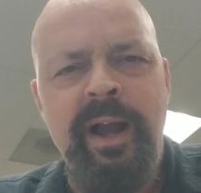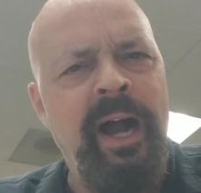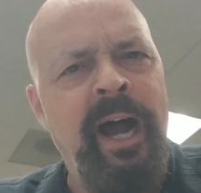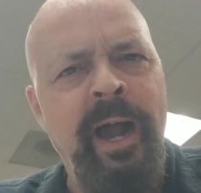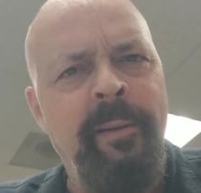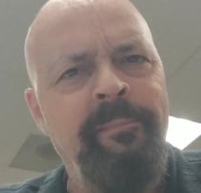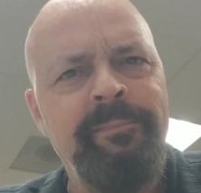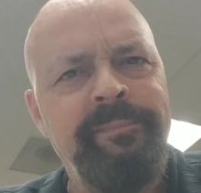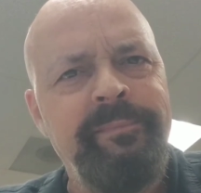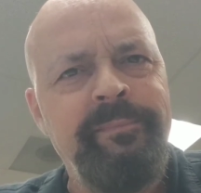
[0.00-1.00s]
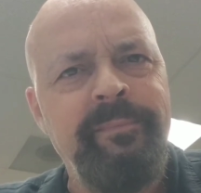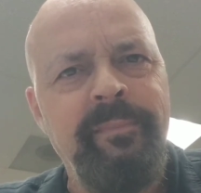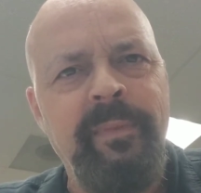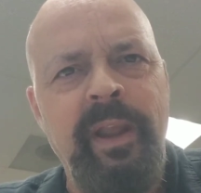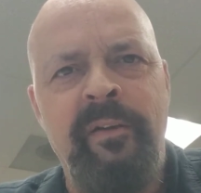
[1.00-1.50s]

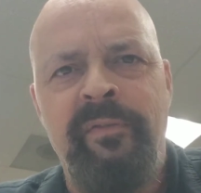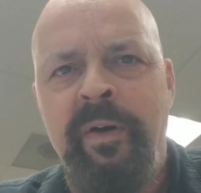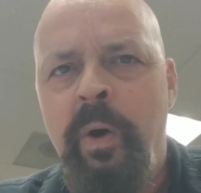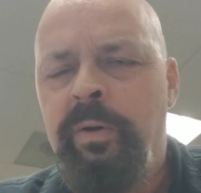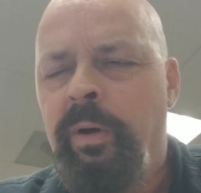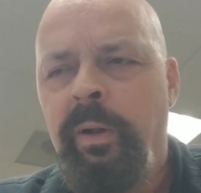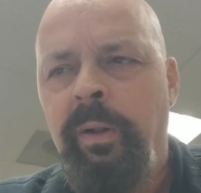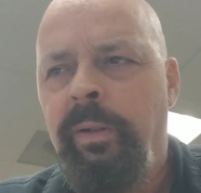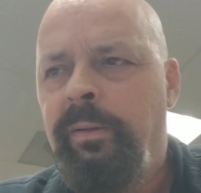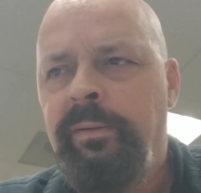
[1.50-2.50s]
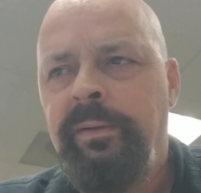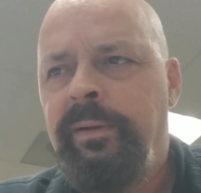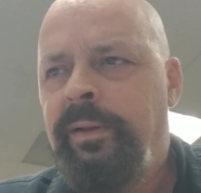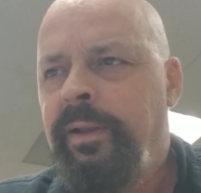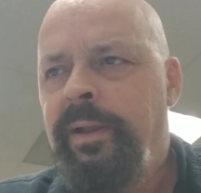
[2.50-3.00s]
A vocal,
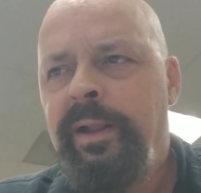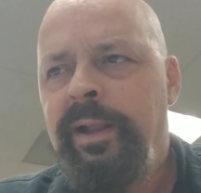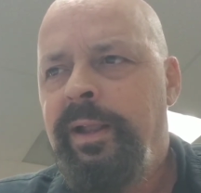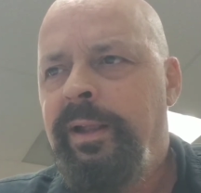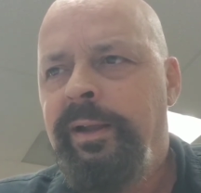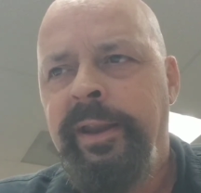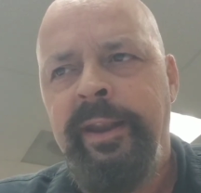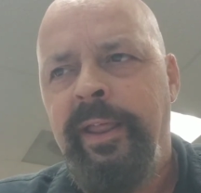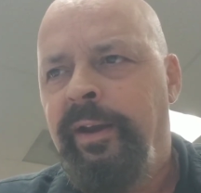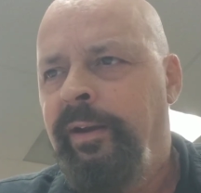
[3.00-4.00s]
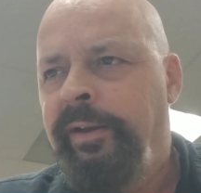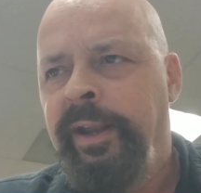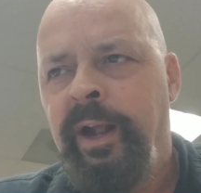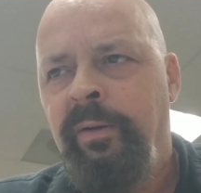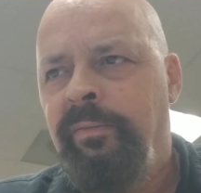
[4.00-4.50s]
another, you
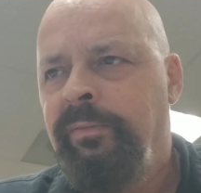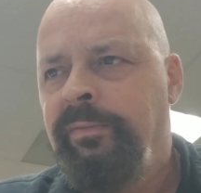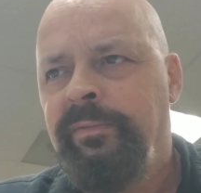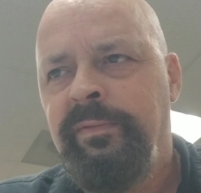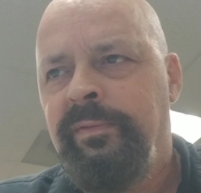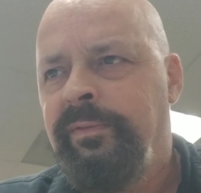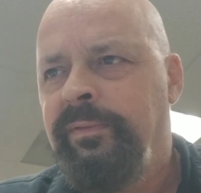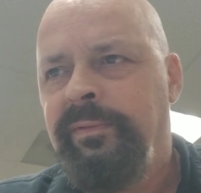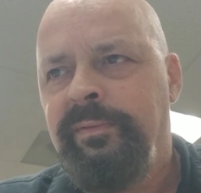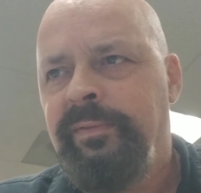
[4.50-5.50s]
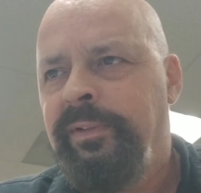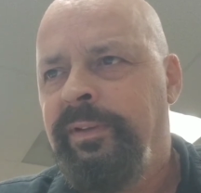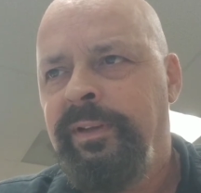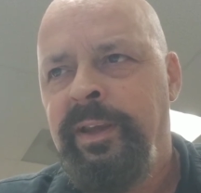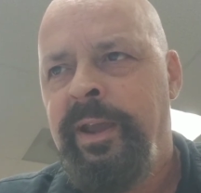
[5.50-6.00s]
know,
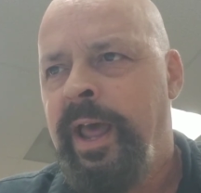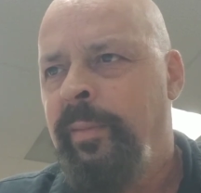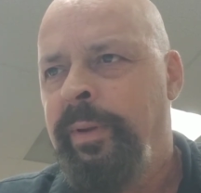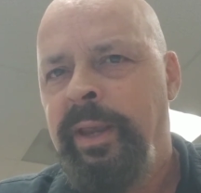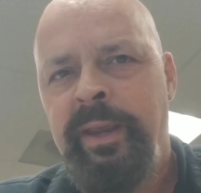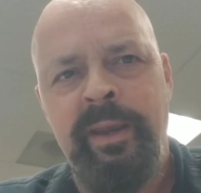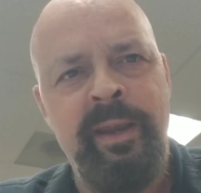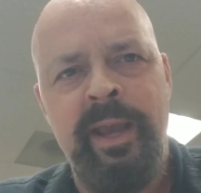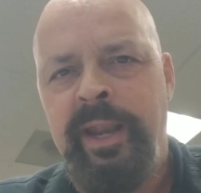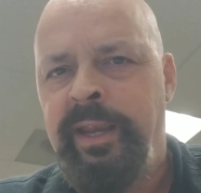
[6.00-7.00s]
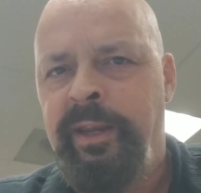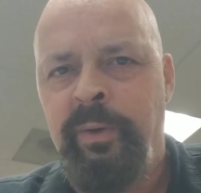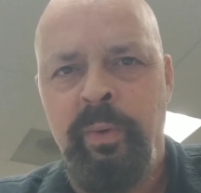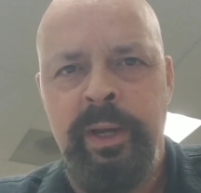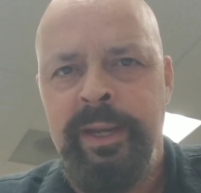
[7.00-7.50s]
you got to eat
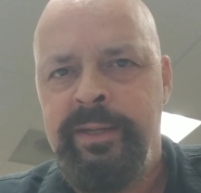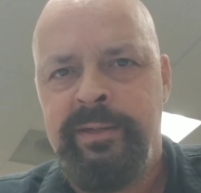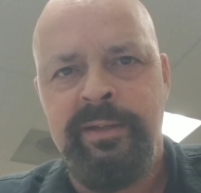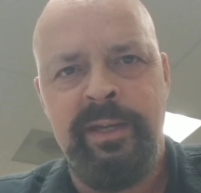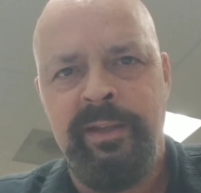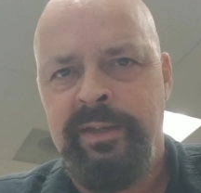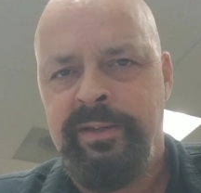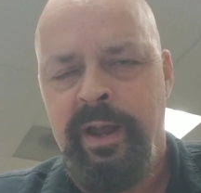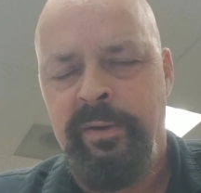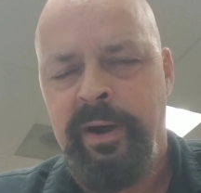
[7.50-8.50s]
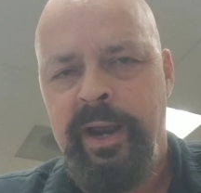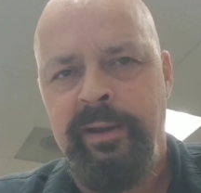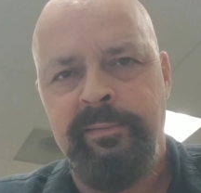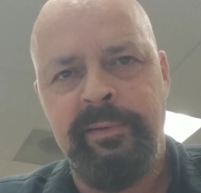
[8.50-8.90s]
your Wheaties to sing this song right.